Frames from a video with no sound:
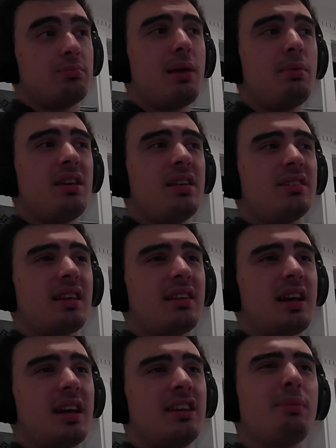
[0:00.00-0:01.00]
Maybe he's
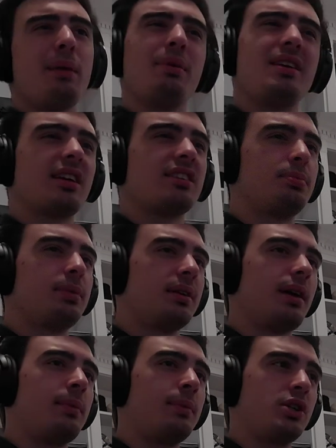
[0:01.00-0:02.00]

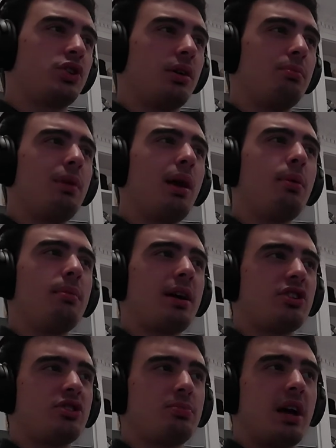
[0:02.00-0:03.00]
expert. I'm not sure. Maybe he
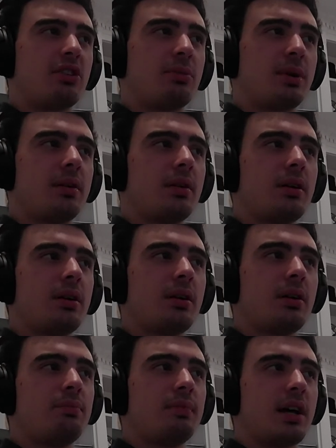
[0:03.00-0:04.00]
might just be expert.
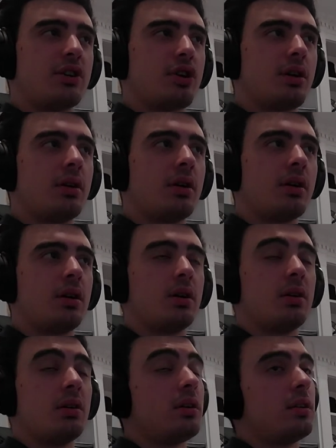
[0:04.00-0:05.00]
Not sure.
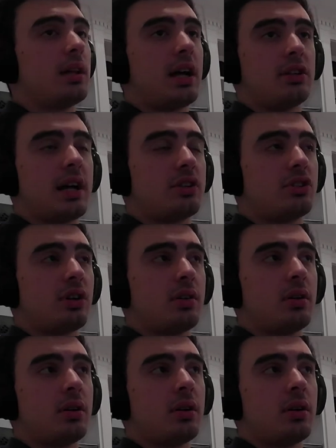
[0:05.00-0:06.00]
Not that sure.
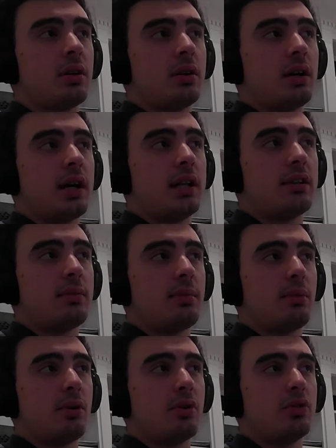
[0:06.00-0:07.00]
I need to be
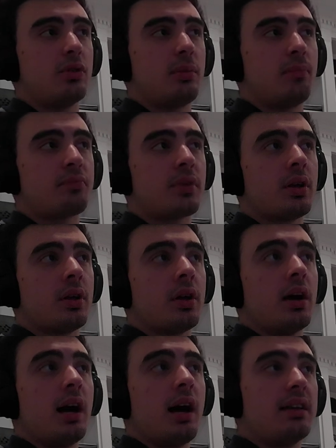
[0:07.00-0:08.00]
more used to.
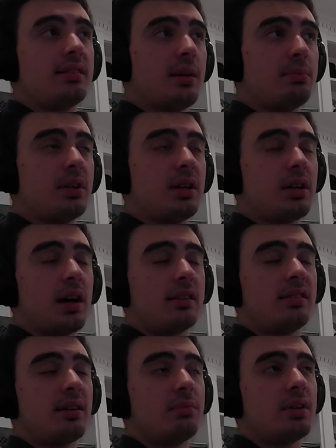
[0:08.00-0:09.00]

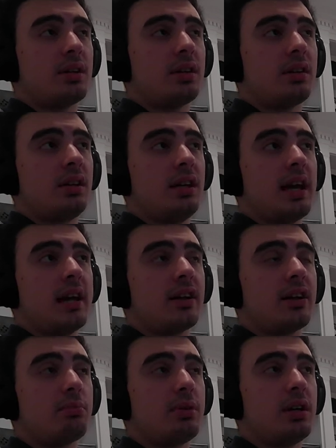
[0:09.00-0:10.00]
Aseptic. He had a
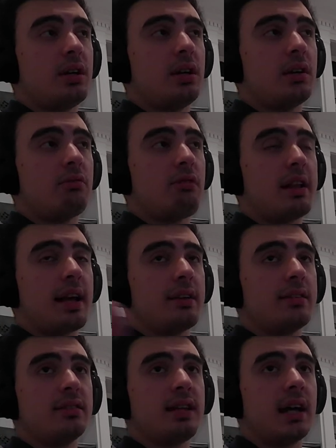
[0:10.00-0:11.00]
good peak. Right now
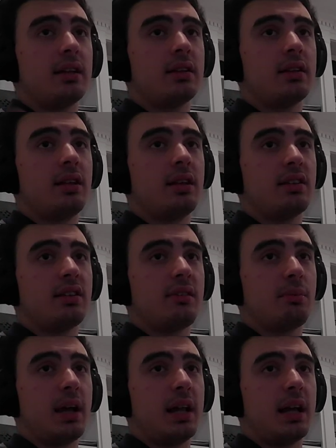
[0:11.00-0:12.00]
he's dead. He doesn't
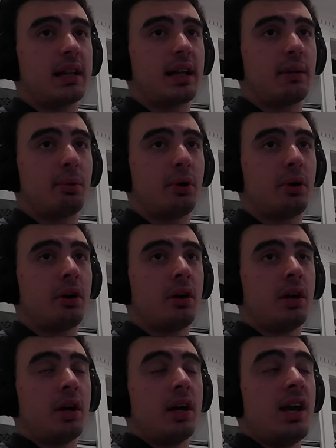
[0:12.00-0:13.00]
even play like that anymore.
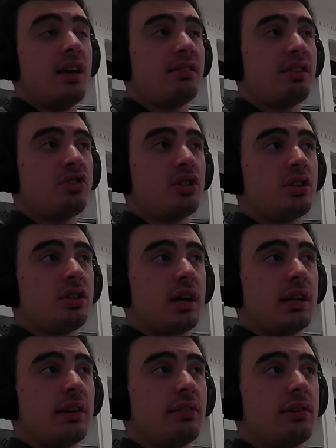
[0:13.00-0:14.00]
He's a G. I
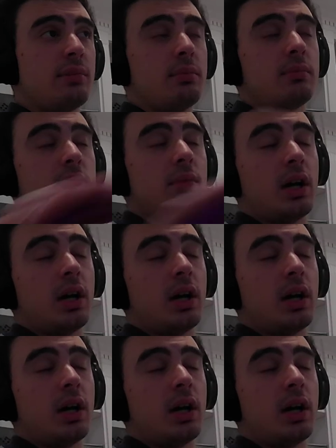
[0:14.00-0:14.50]
love him.